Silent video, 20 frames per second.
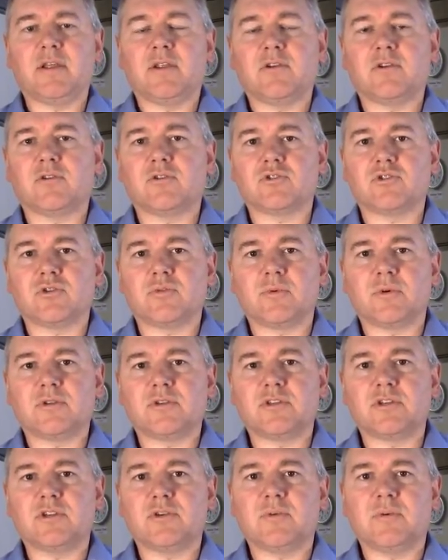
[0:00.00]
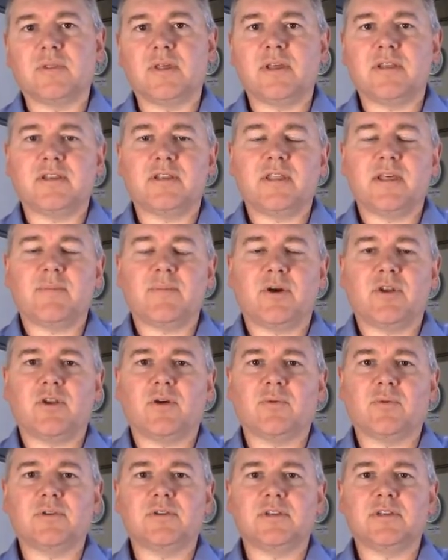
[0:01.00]
not sure what to do with it. They might not
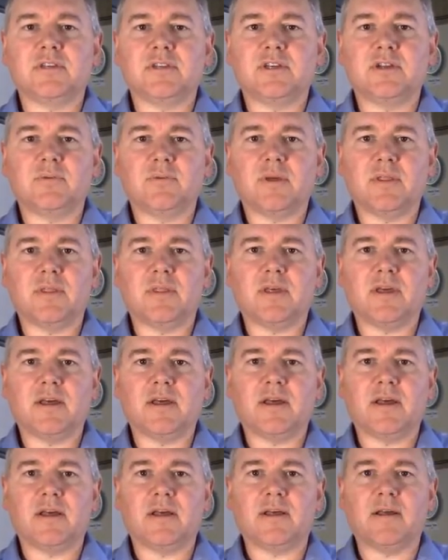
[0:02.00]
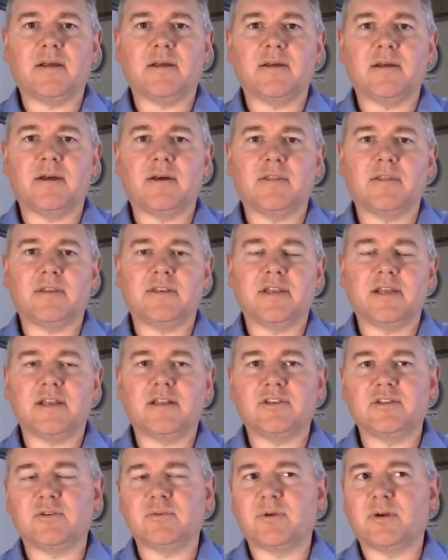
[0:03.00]
want to deal with other
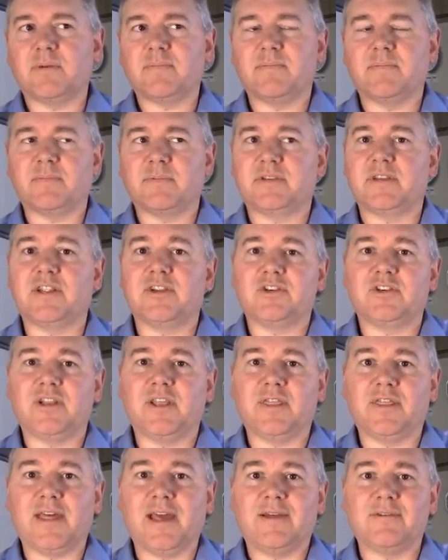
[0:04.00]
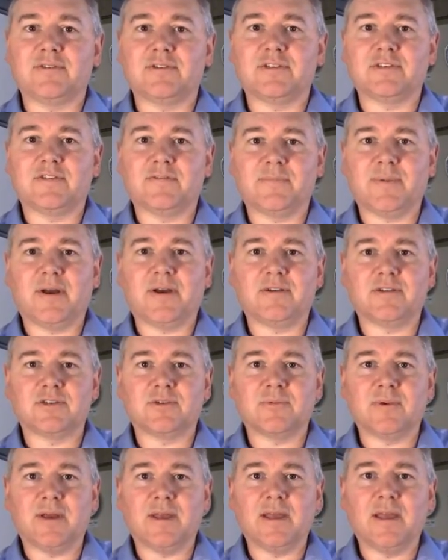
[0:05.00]
dealers who are potentially thousands of miles
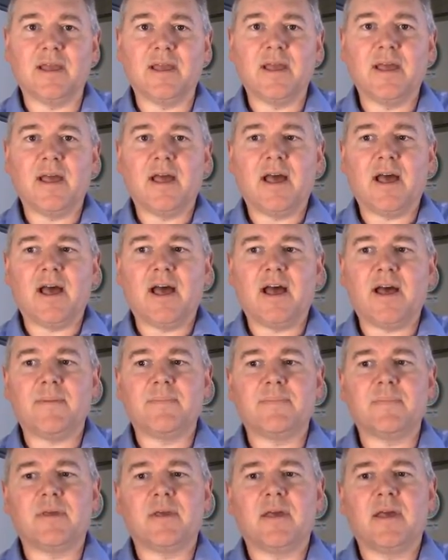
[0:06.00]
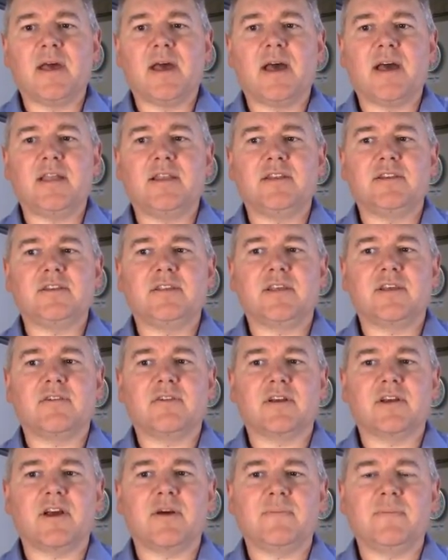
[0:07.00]
away. And there are
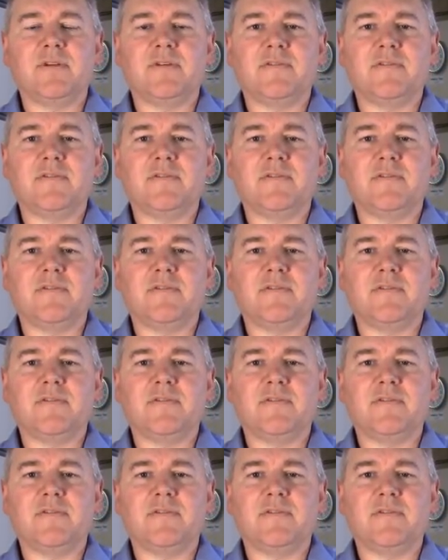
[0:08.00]
a couple